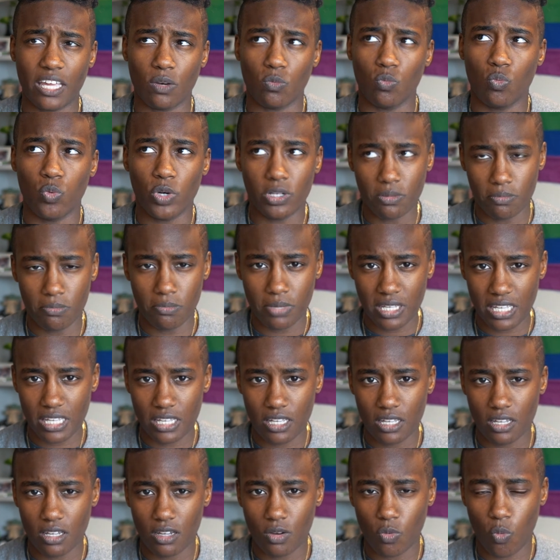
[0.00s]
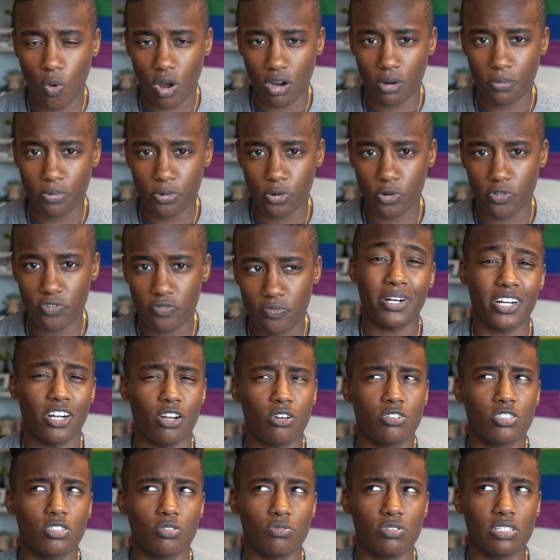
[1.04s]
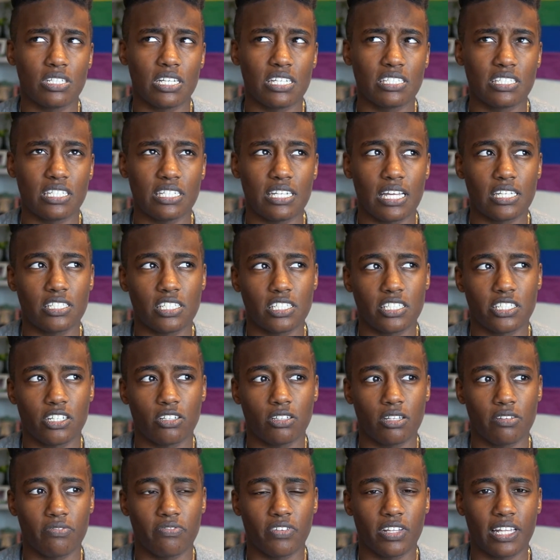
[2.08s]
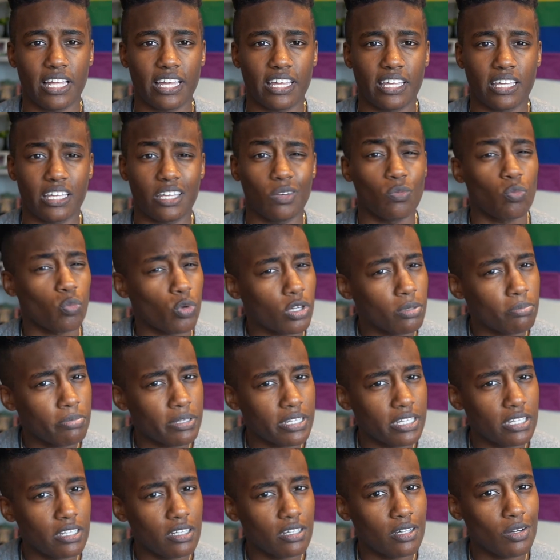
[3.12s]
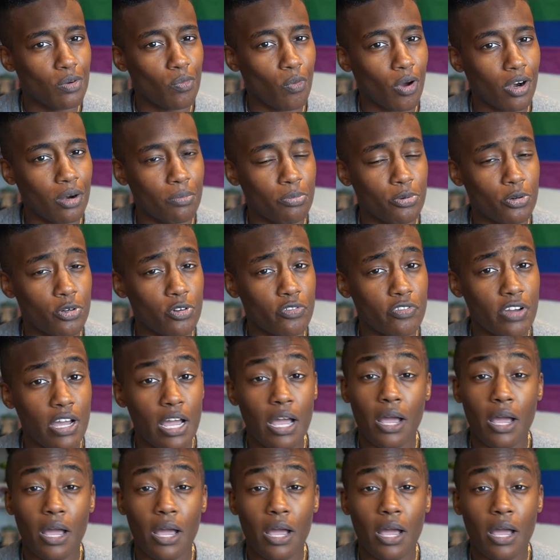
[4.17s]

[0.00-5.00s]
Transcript: it wouldn't be waterproof, but it also doesn't necessarily feel like it would be waterproof.